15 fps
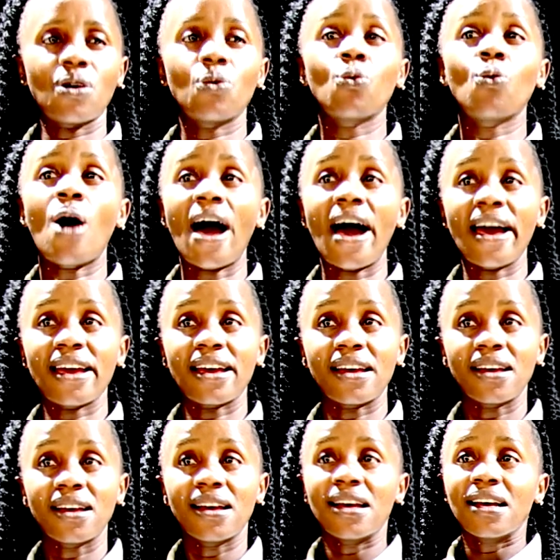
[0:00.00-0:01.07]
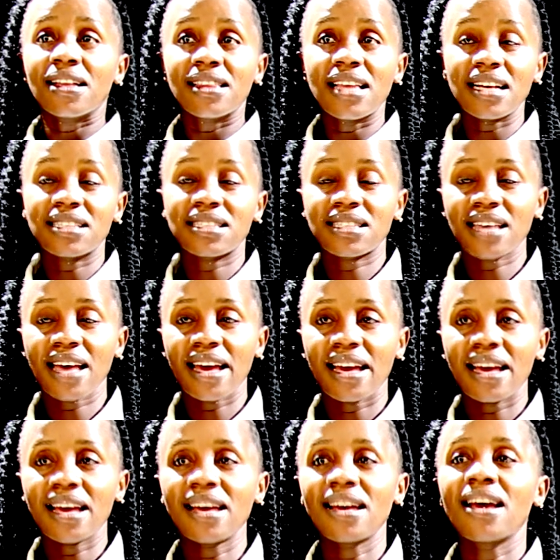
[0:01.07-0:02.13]
why they
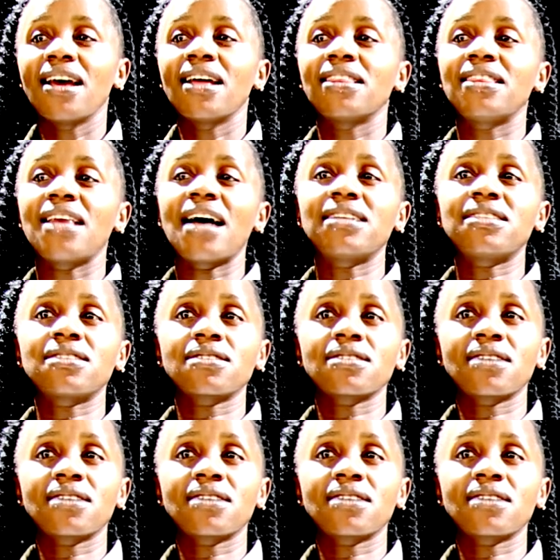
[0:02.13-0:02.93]
say that